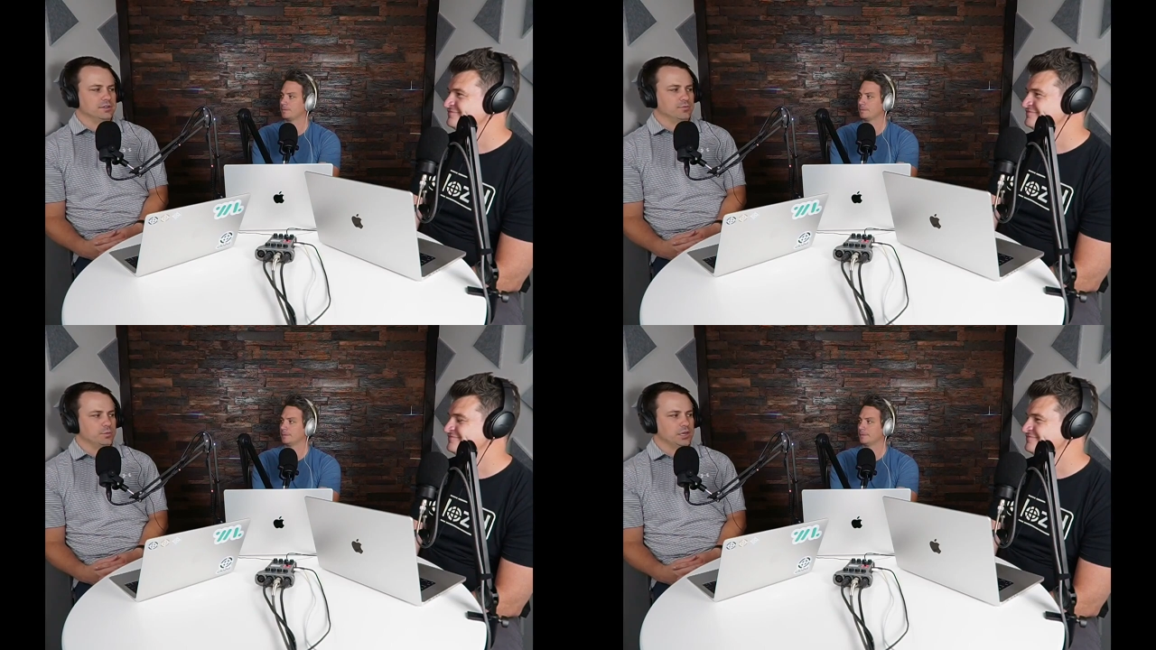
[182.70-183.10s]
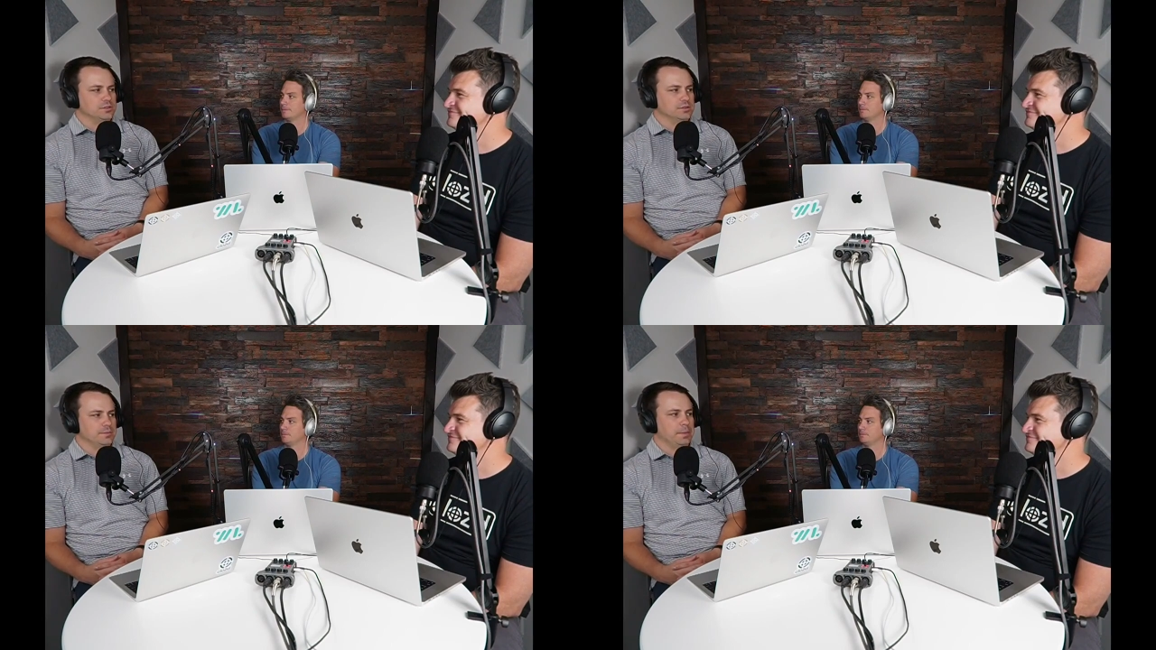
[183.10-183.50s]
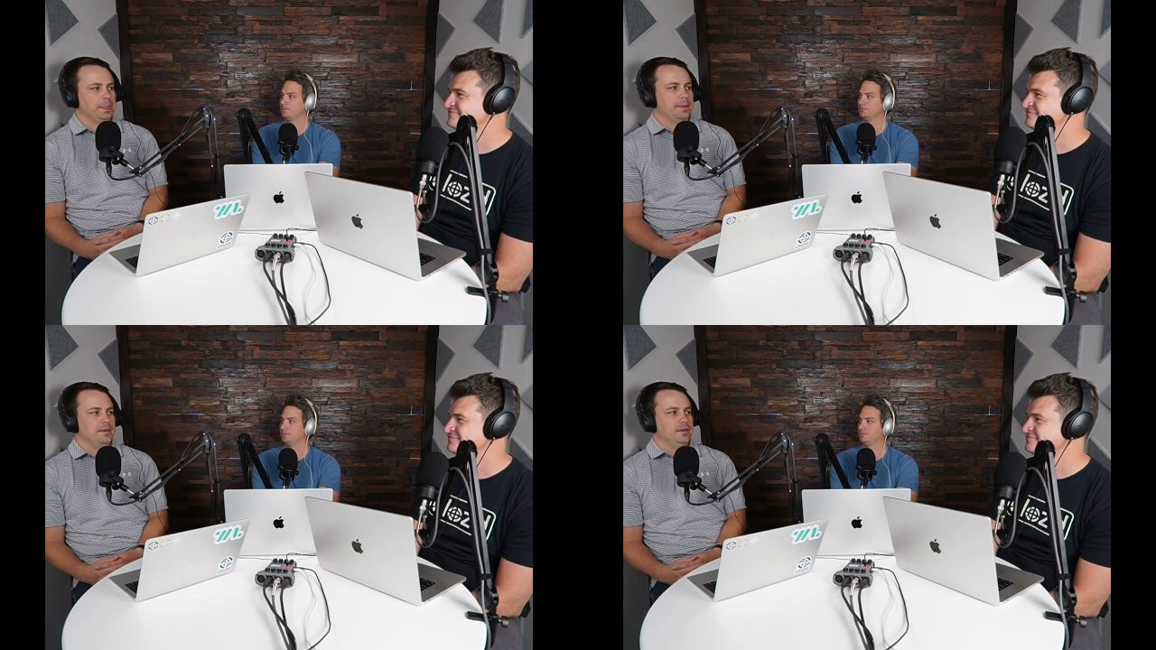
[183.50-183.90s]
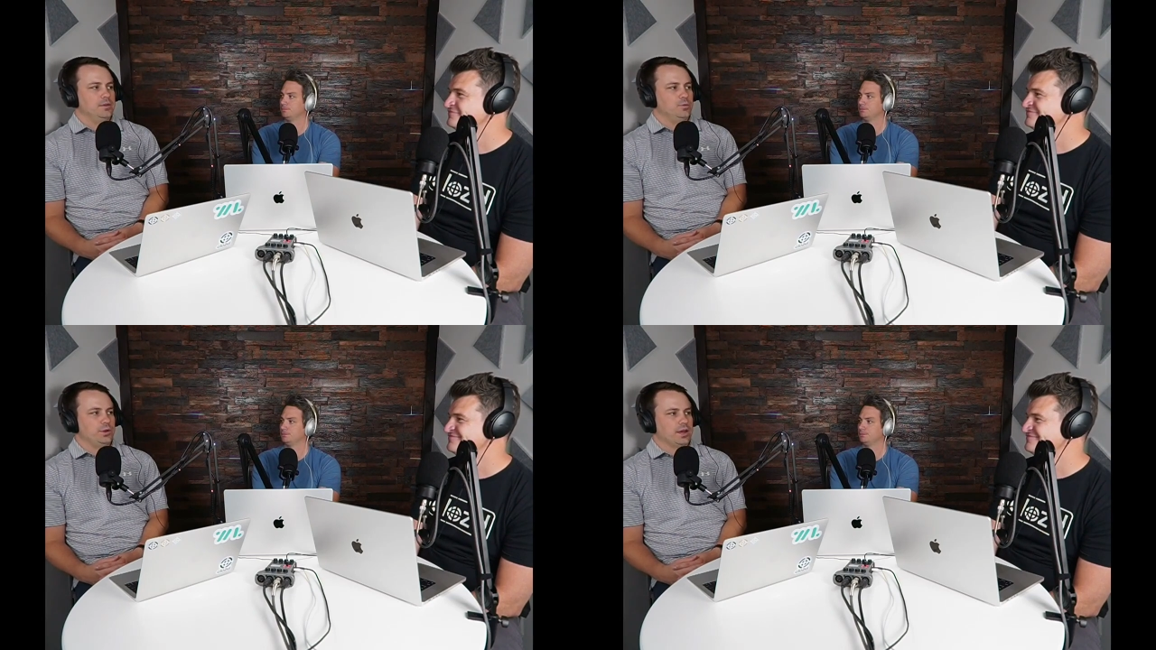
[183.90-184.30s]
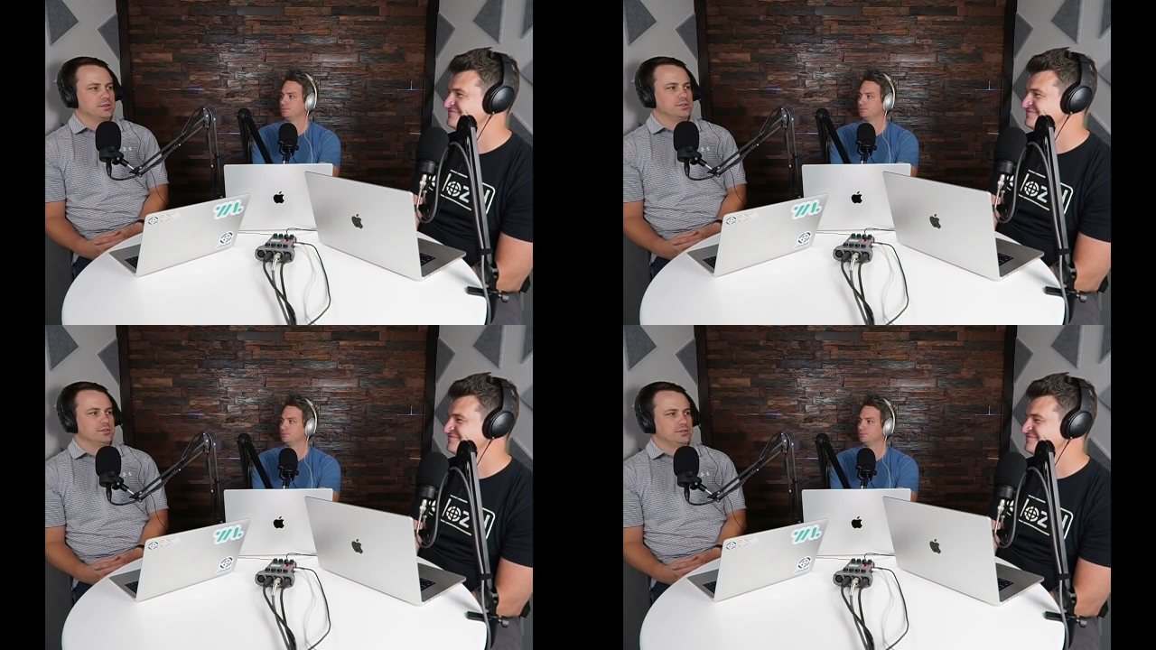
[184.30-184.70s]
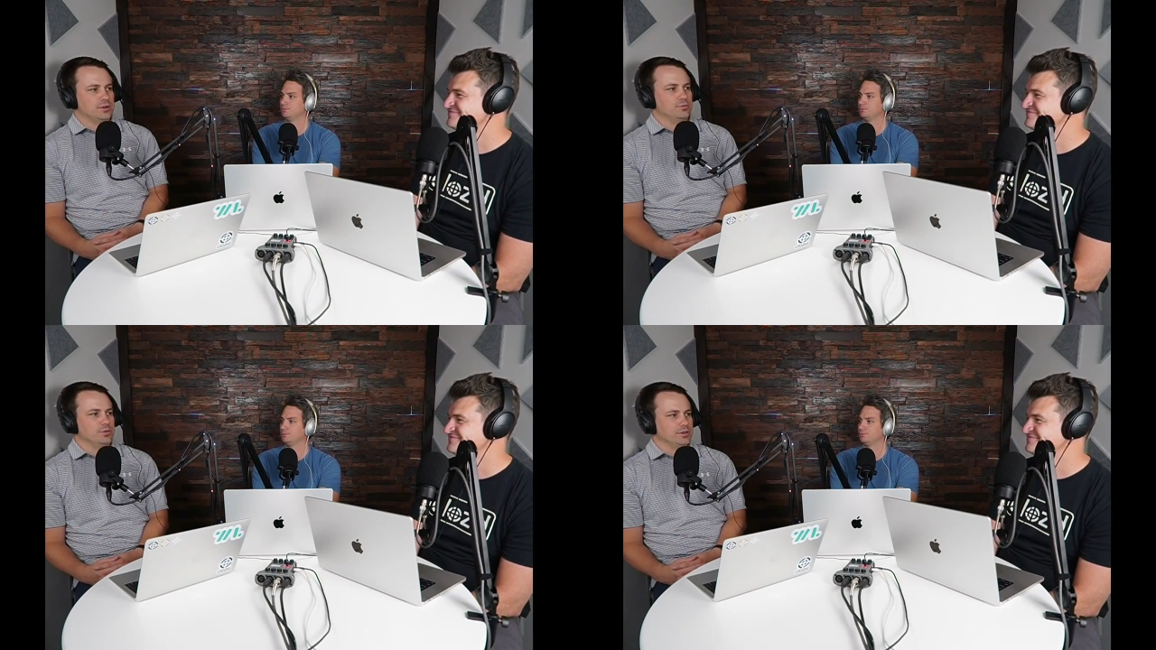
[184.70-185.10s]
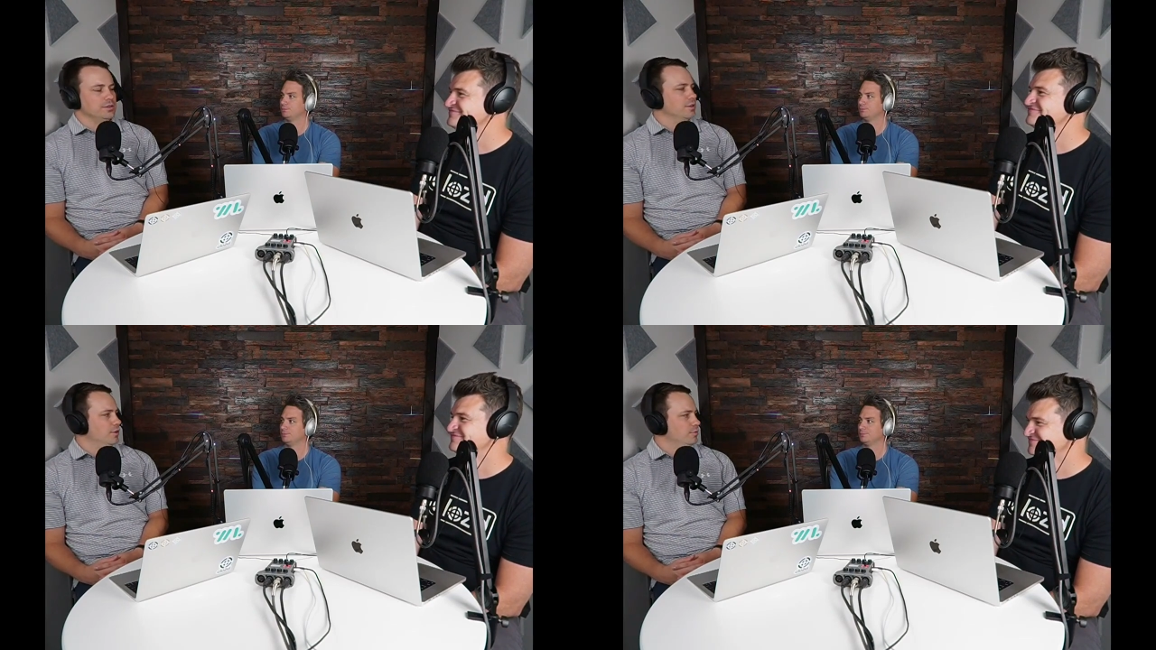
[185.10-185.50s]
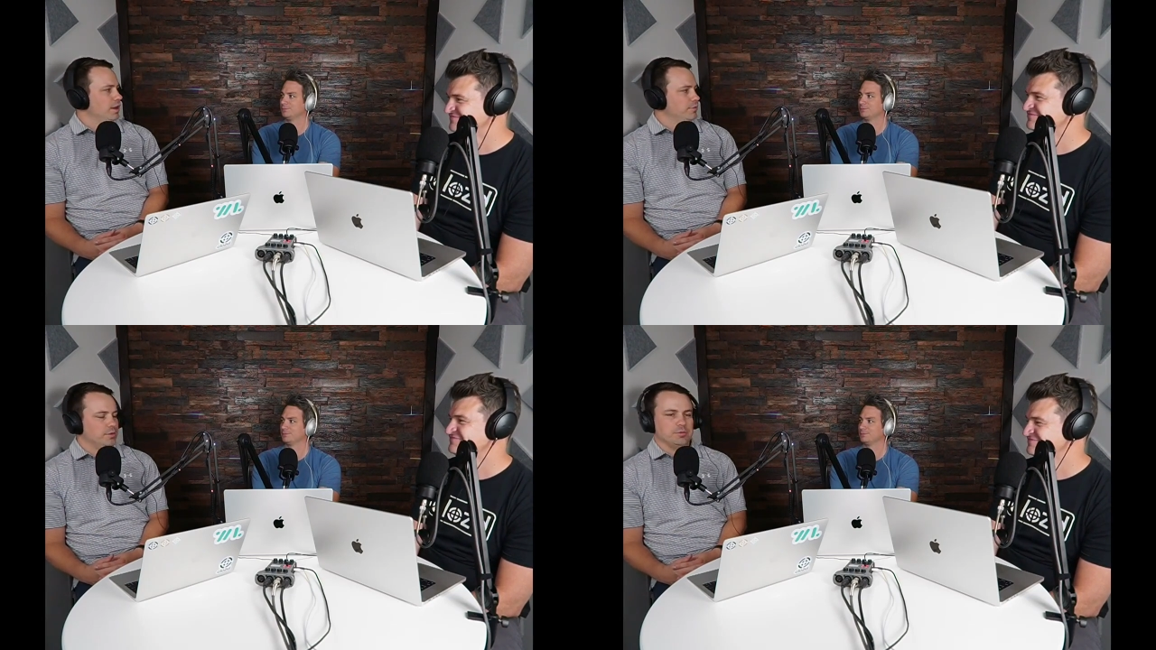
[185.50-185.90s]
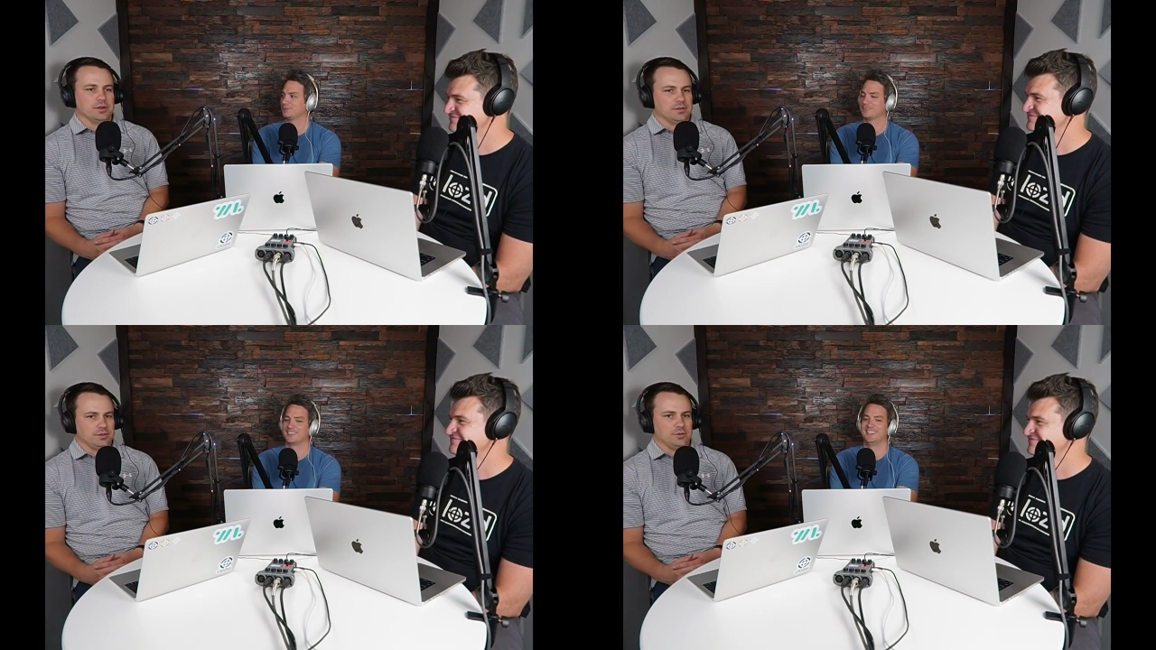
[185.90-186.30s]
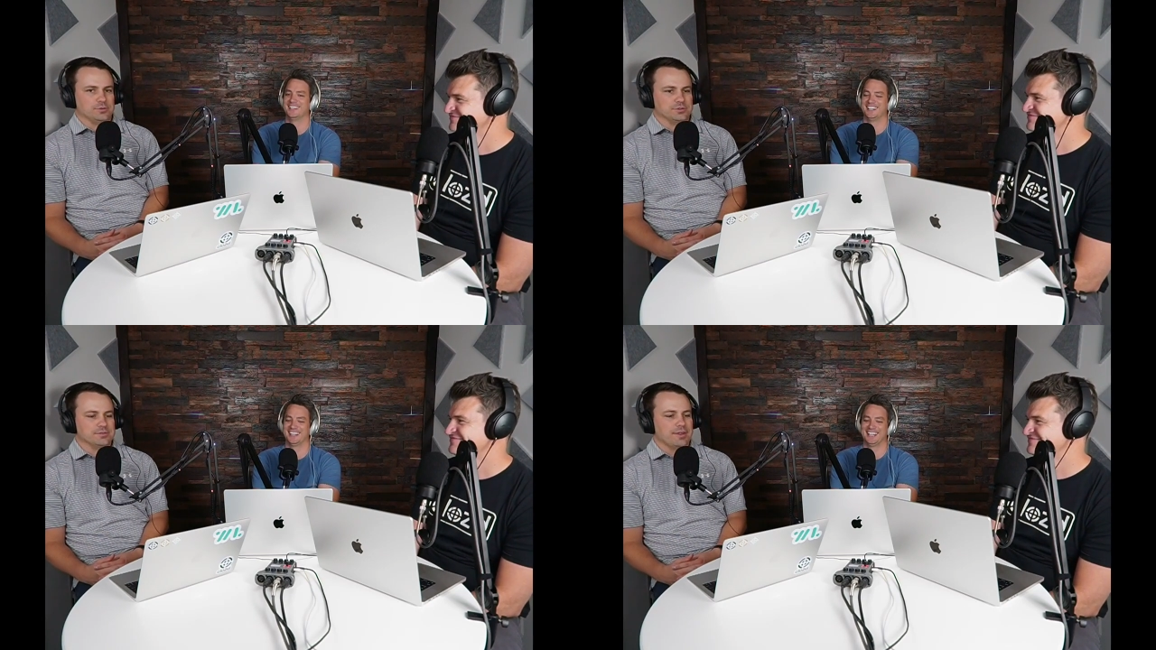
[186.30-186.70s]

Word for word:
Speaker 1: information." we actually don't really know why we win and lose.